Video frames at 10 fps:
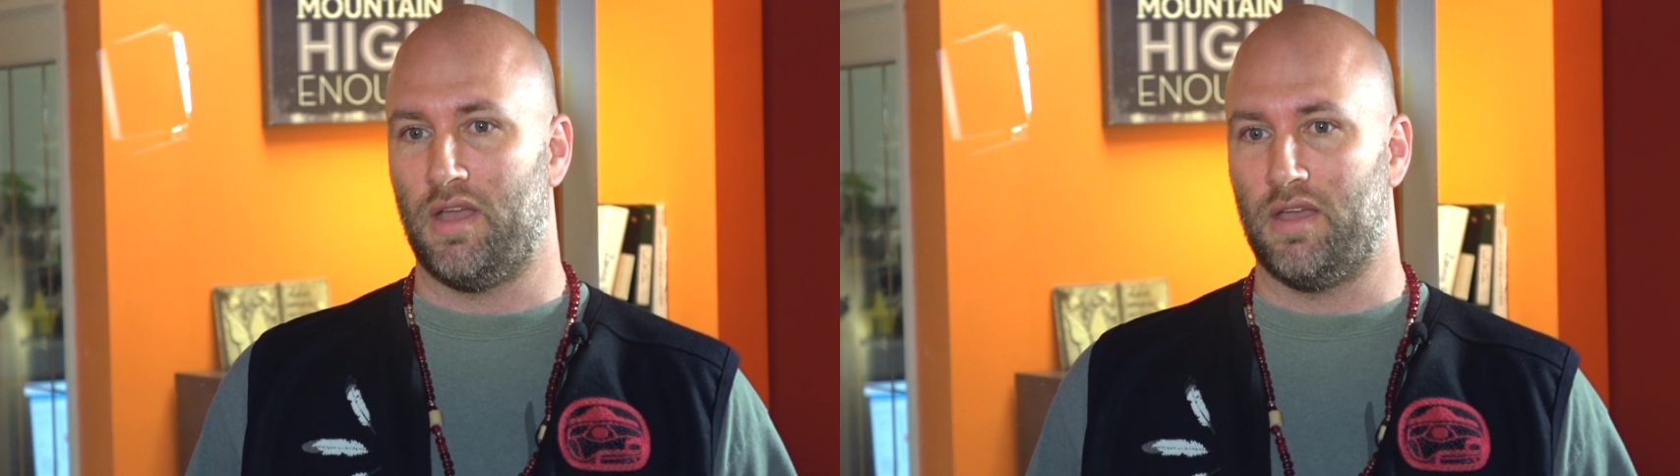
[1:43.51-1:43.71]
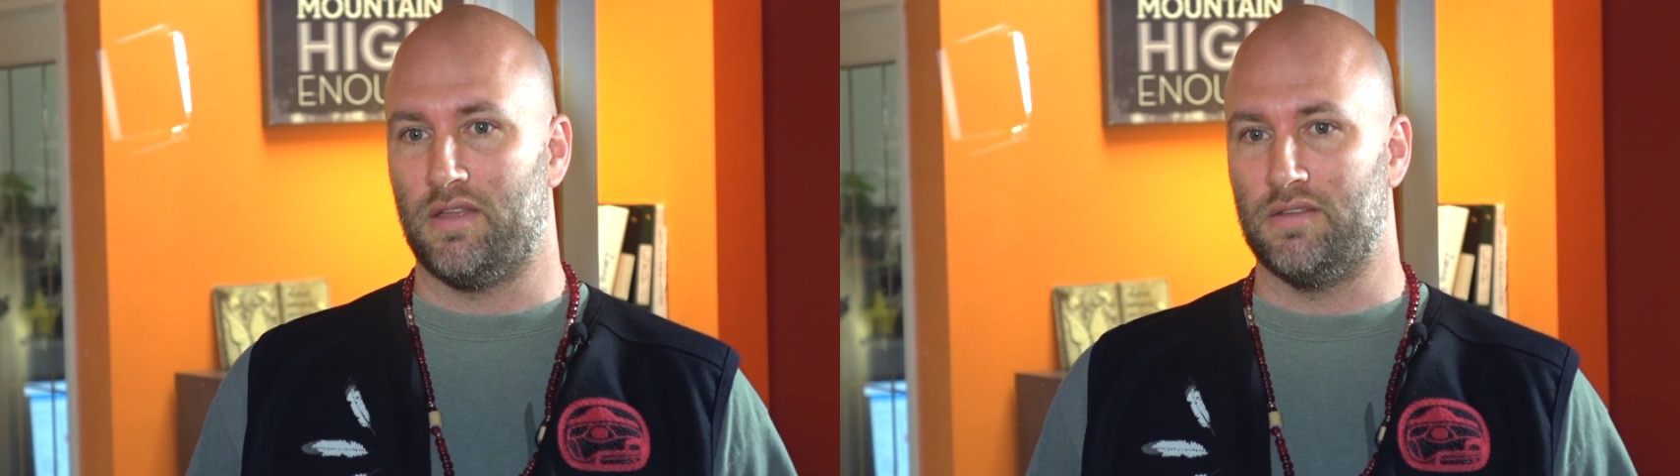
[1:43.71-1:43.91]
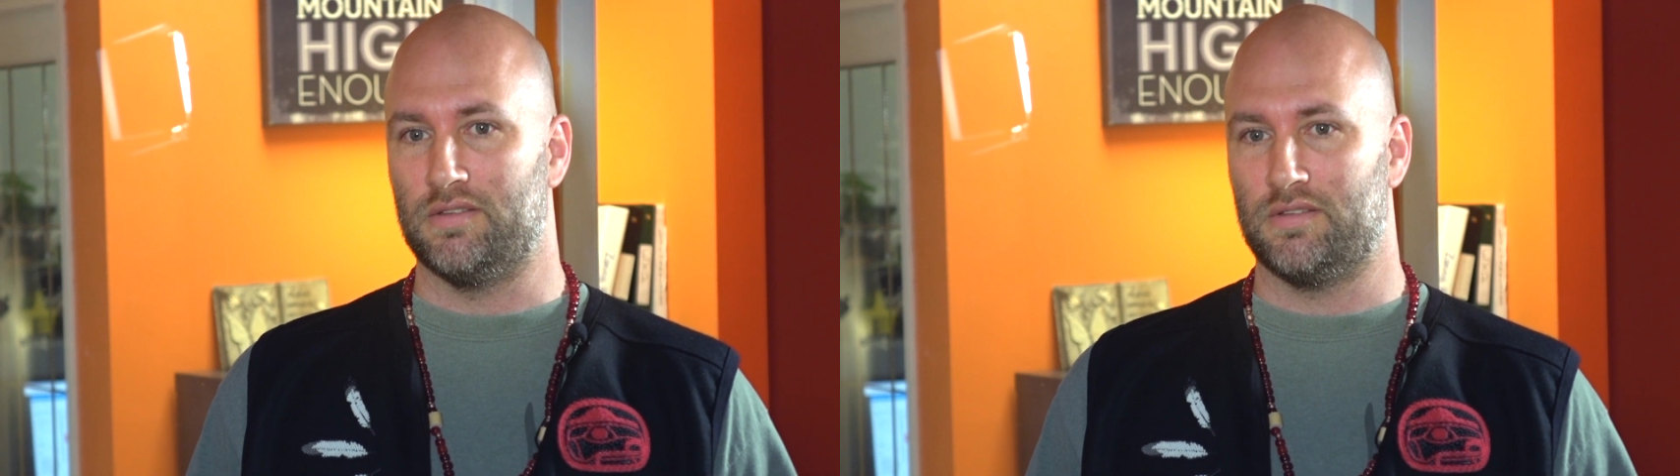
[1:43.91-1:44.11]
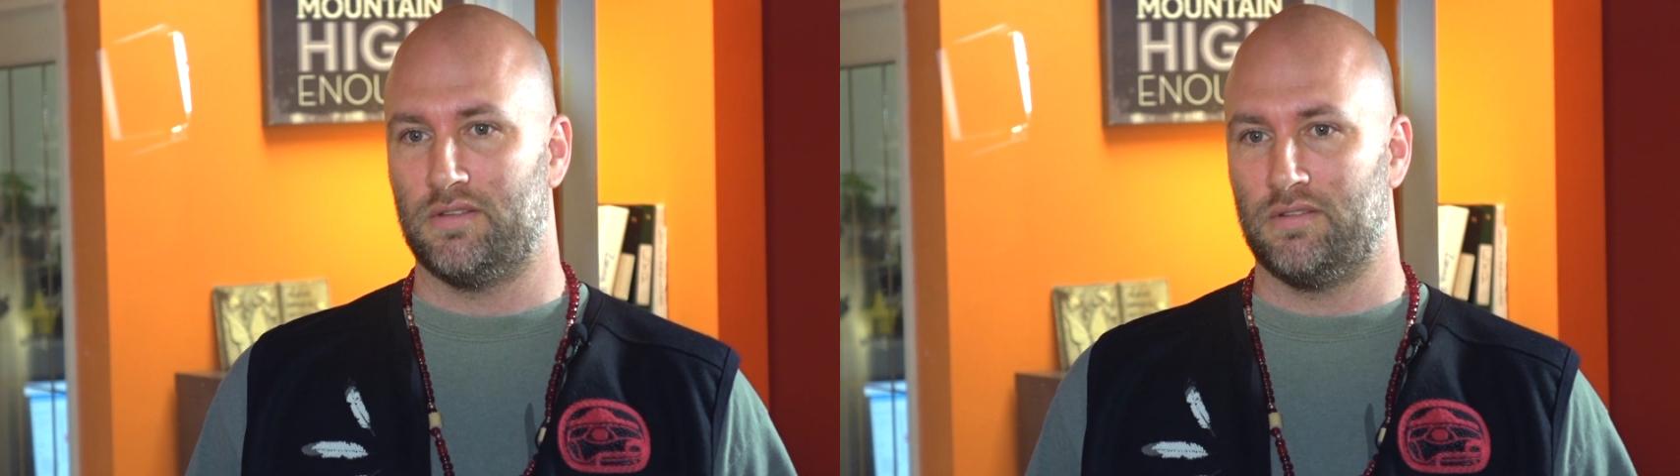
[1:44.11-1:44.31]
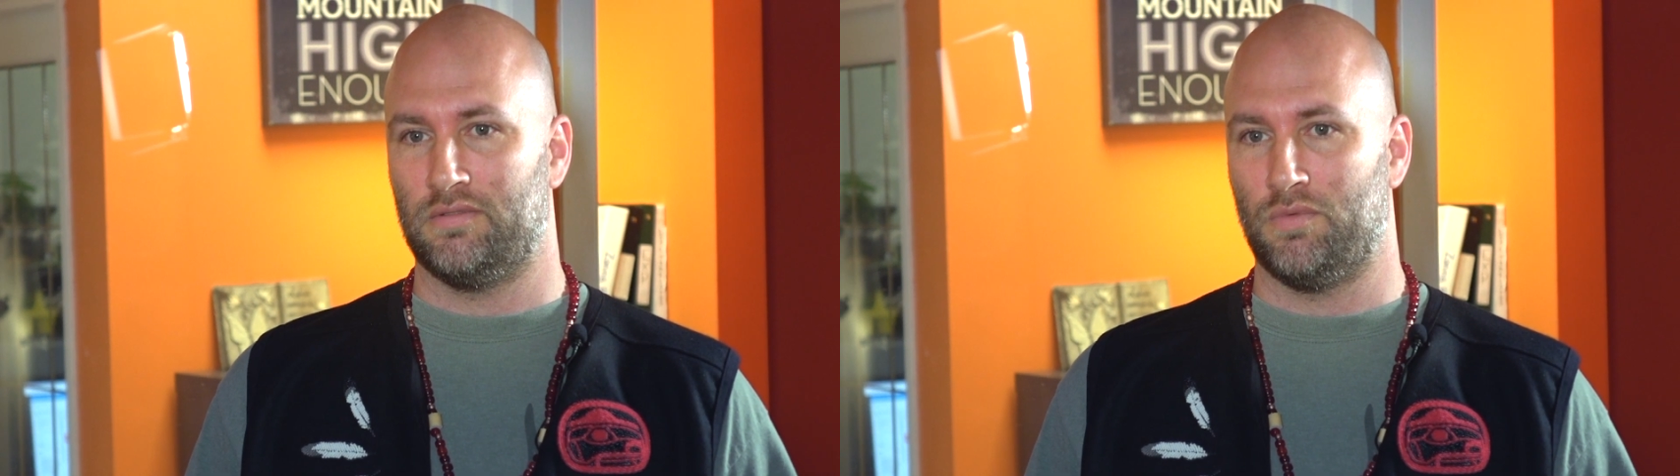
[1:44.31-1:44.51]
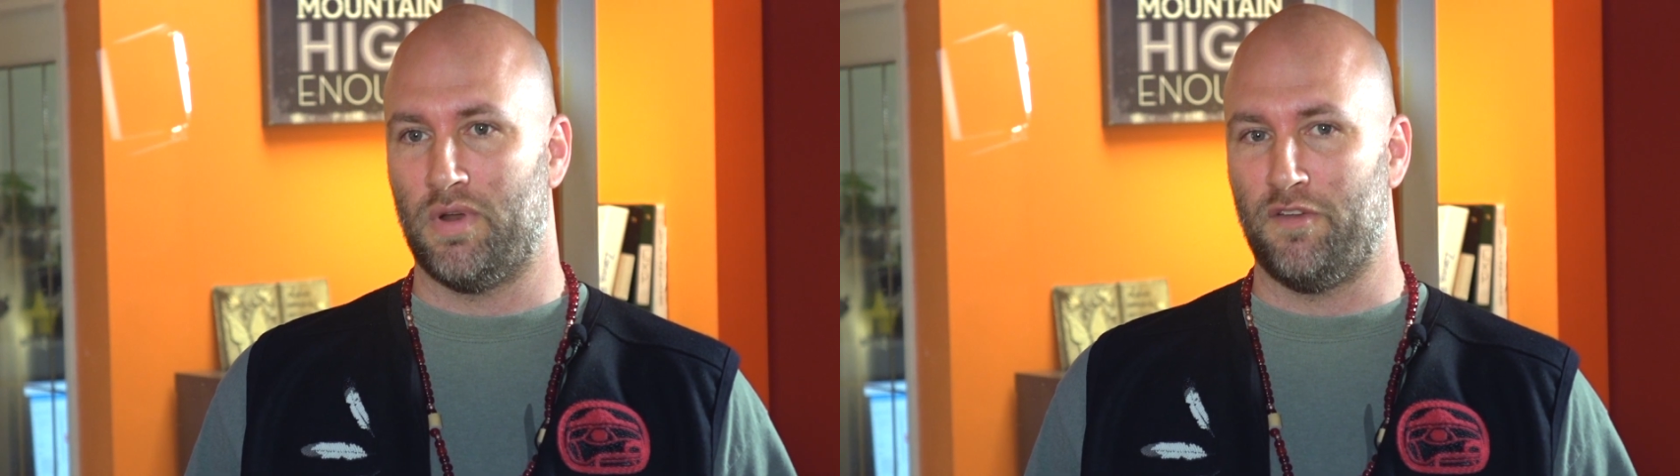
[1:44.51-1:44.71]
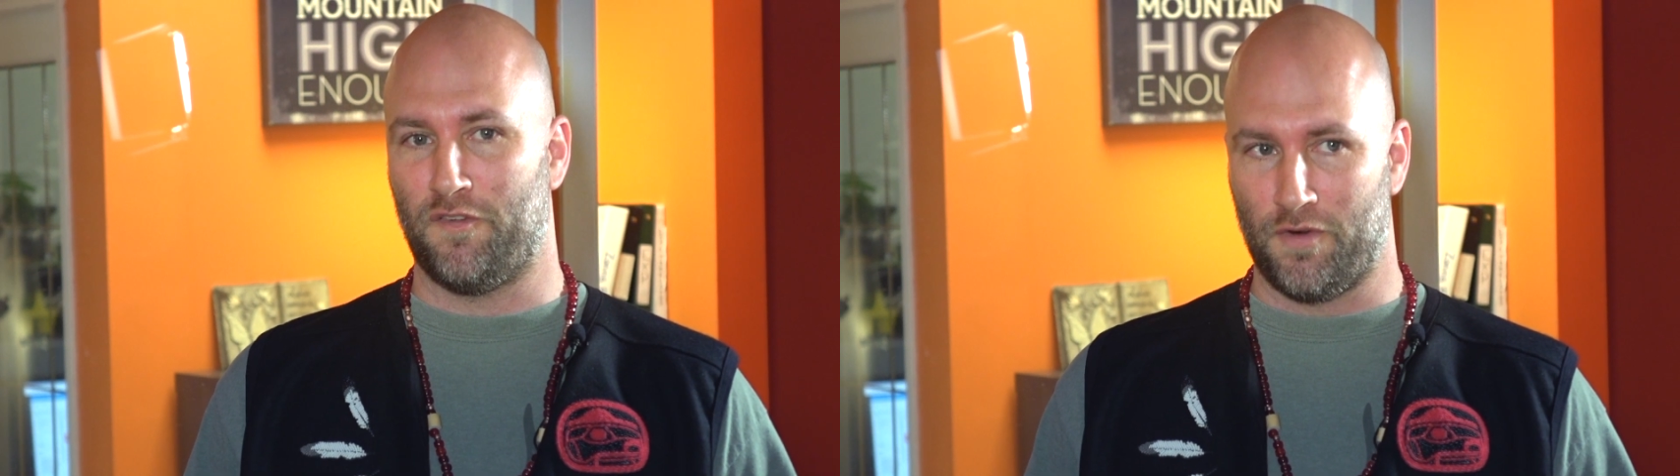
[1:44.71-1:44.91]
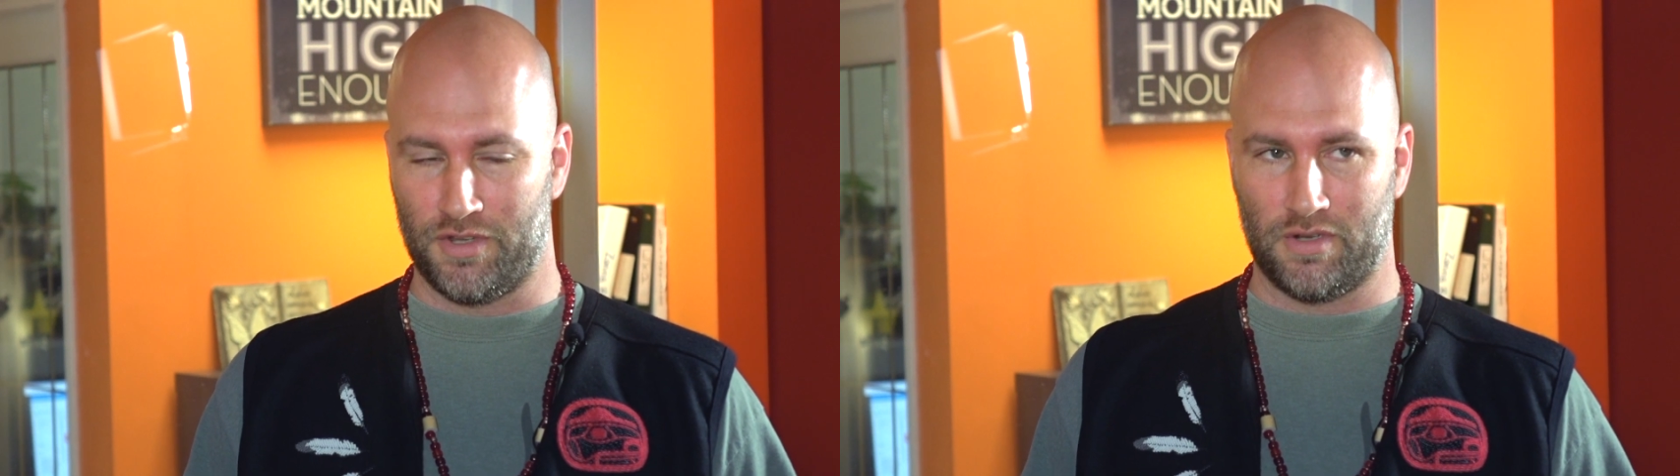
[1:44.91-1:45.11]
And when I
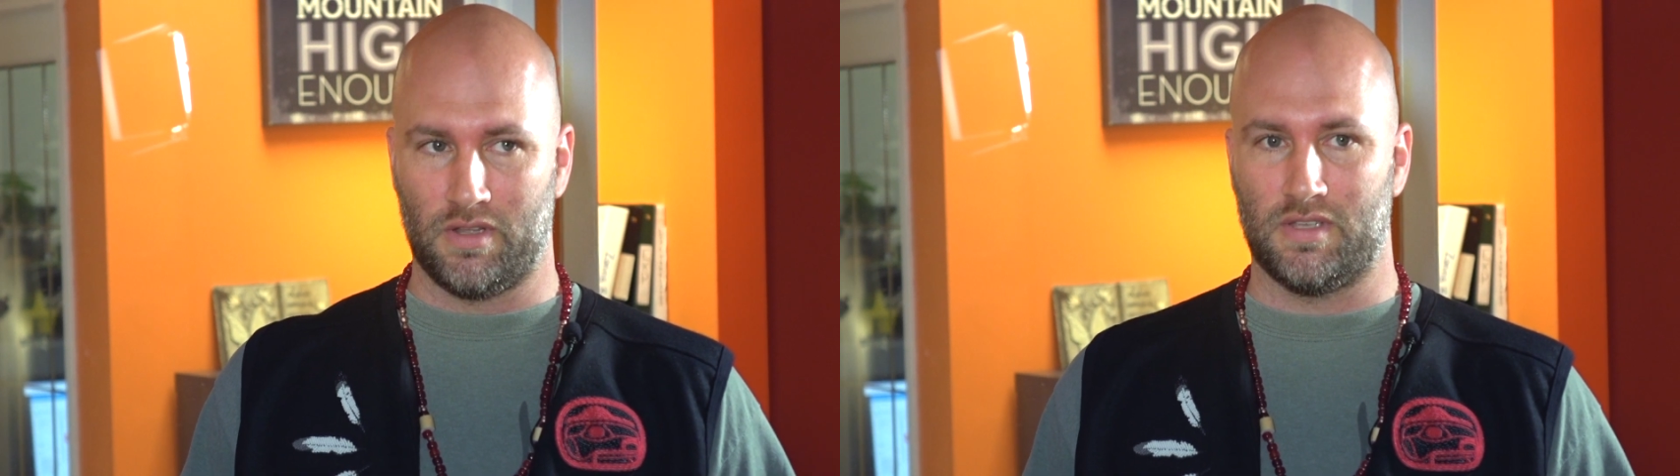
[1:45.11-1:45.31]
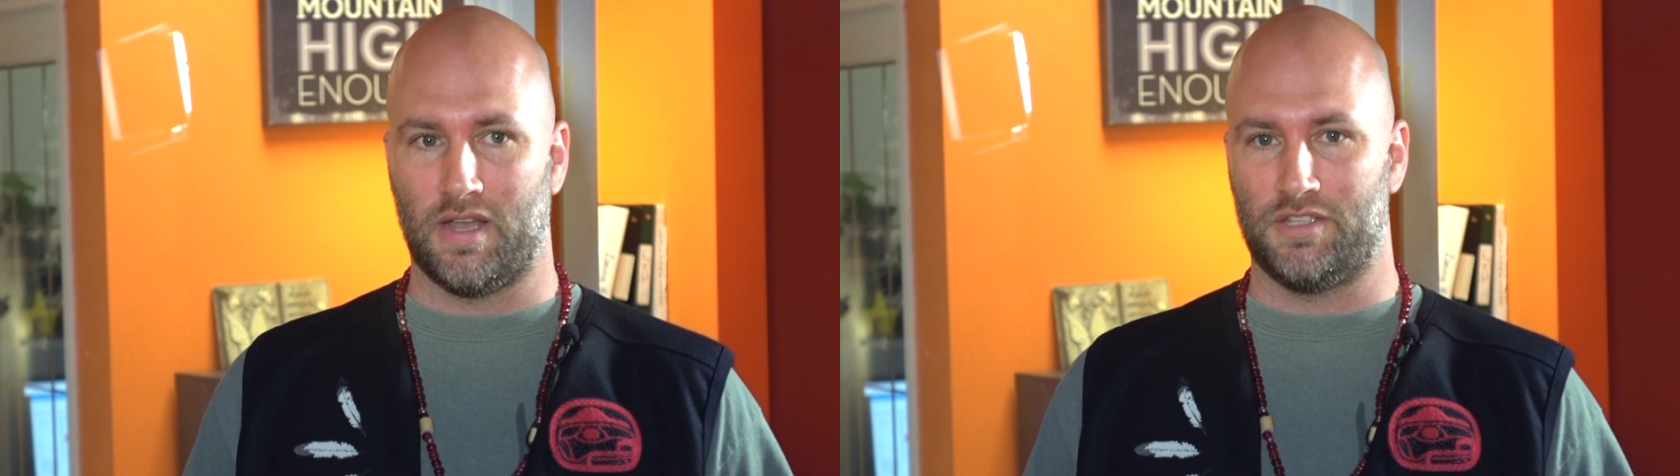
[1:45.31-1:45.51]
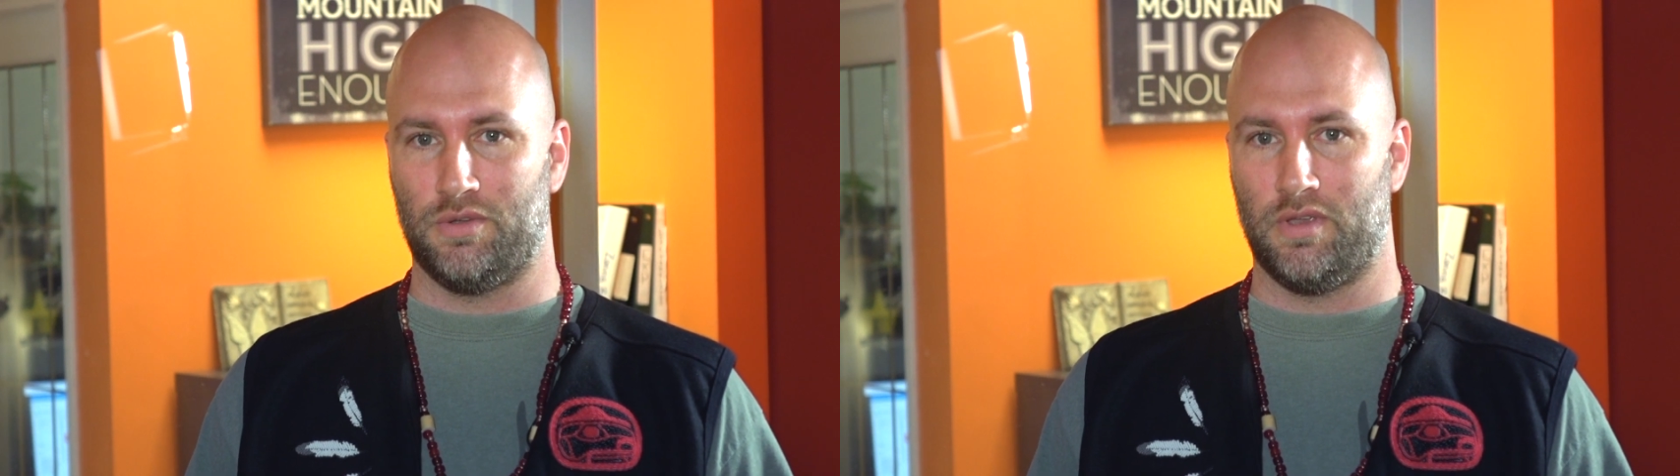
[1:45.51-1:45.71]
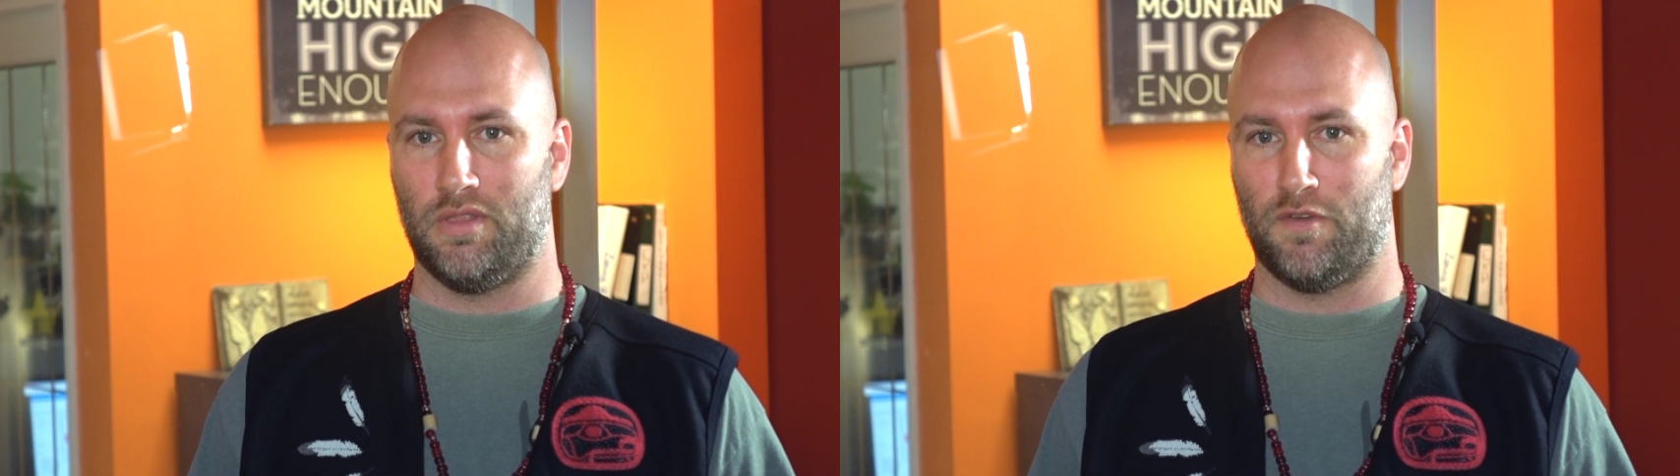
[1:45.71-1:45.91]
first started tattooing,